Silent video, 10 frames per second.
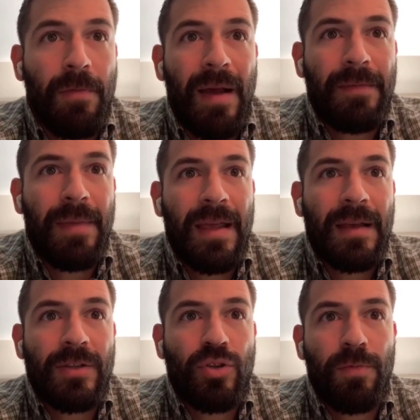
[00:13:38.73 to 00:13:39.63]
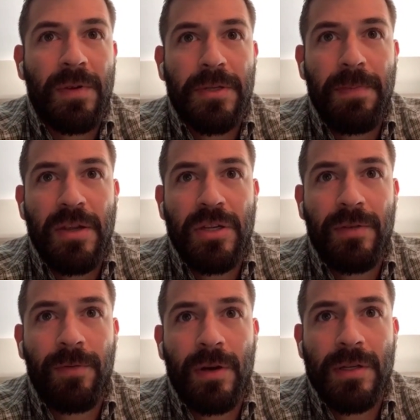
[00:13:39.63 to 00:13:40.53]
You might make a super species
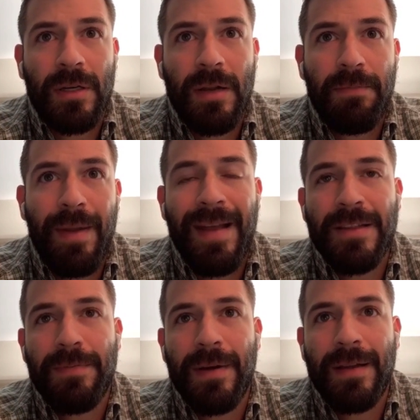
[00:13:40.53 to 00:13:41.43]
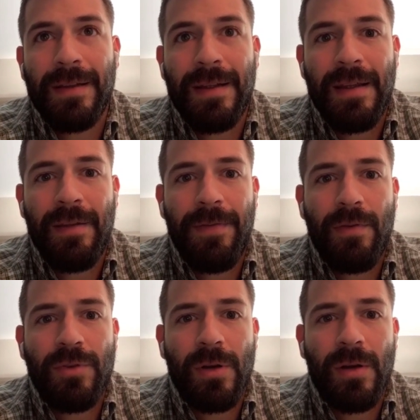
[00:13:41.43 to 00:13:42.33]
for a certain plant, but in the
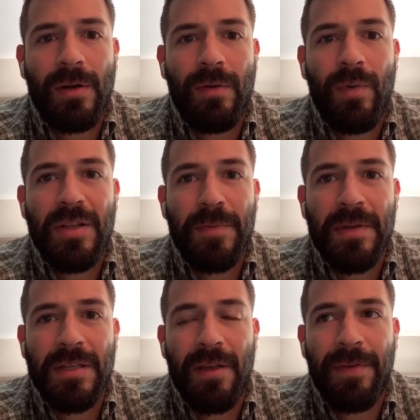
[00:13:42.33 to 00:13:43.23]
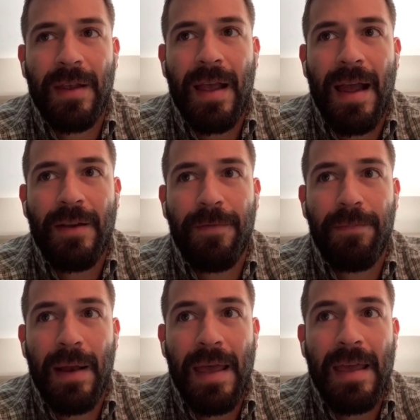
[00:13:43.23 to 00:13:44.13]
future, one specific kind of
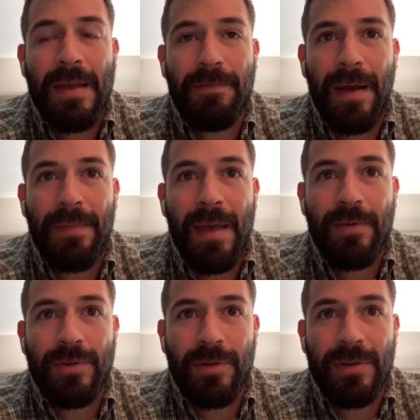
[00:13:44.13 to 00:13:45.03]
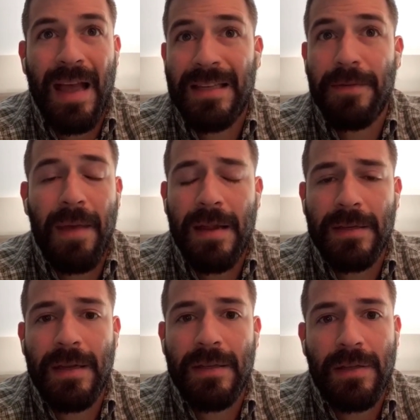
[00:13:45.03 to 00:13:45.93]
plague might be able to decimate
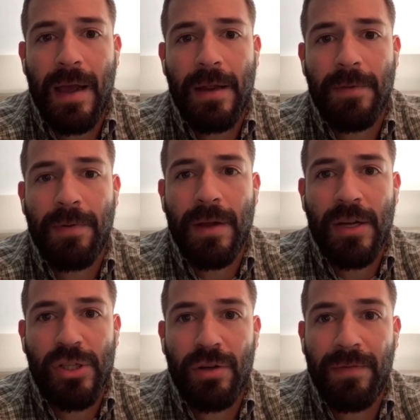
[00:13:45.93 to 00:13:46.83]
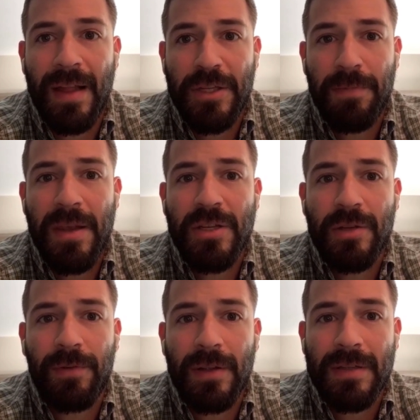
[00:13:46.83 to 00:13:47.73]
the entire production of that species,
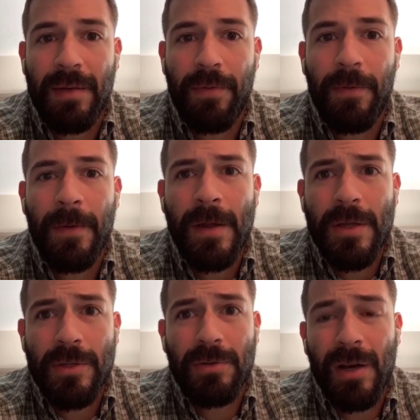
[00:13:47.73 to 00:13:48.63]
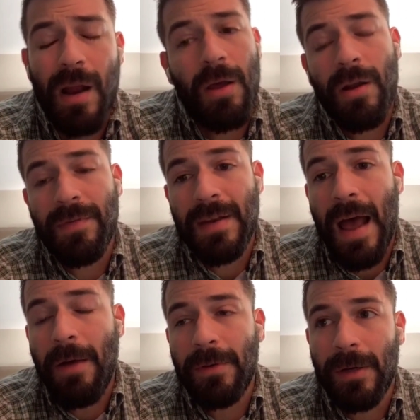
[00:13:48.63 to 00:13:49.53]
for example. So there are a lot of
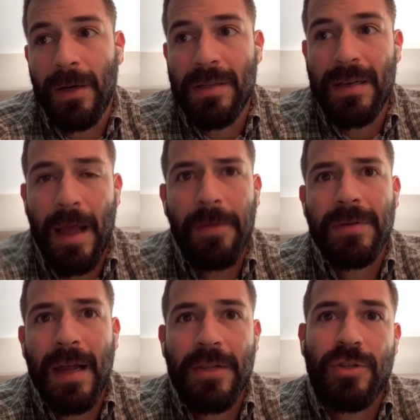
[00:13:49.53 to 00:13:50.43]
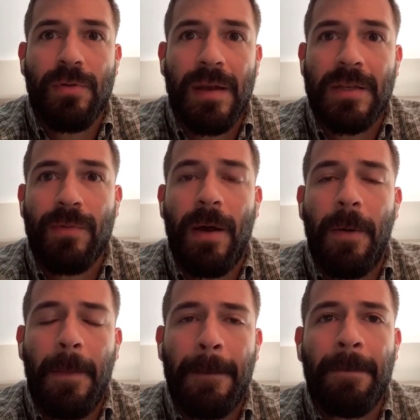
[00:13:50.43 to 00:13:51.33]
downturns and downsides to it as
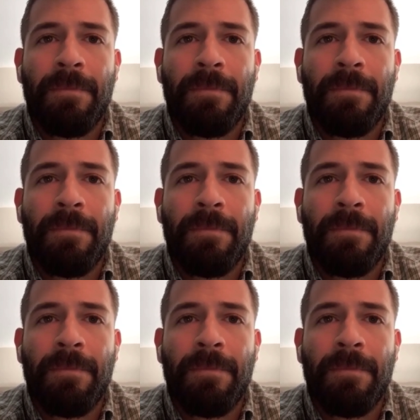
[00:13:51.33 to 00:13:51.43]
well.